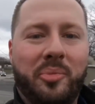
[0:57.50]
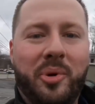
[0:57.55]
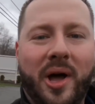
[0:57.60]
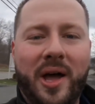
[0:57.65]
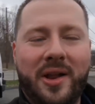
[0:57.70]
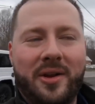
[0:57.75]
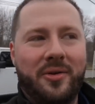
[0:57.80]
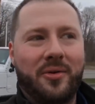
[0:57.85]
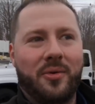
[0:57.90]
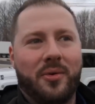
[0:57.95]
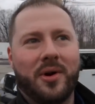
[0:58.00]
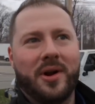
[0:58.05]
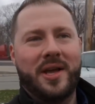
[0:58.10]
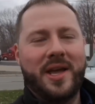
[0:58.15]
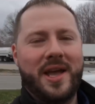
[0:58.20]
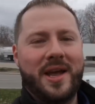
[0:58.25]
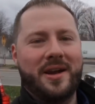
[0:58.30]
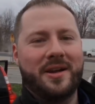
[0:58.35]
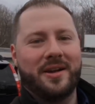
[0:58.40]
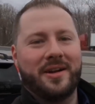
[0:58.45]
But we're
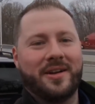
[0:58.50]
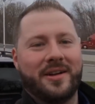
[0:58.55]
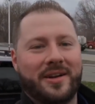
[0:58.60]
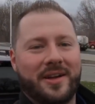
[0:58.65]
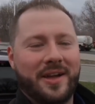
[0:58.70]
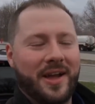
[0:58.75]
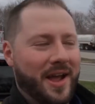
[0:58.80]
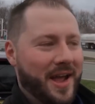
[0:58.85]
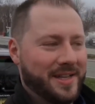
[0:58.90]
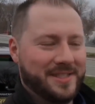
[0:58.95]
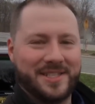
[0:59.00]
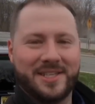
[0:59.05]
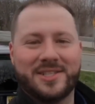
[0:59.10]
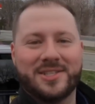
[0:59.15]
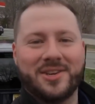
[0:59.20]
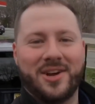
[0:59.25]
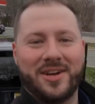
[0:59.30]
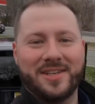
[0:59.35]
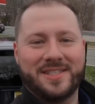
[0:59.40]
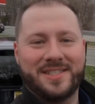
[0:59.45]
here. It's
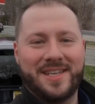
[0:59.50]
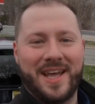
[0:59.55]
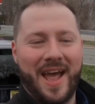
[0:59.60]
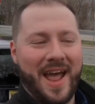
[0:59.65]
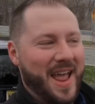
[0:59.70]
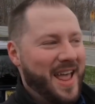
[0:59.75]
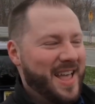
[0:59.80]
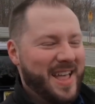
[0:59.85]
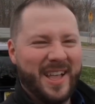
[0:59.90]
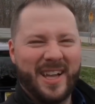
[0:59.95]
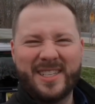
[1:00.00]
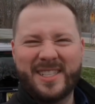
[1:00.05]
exhaust day.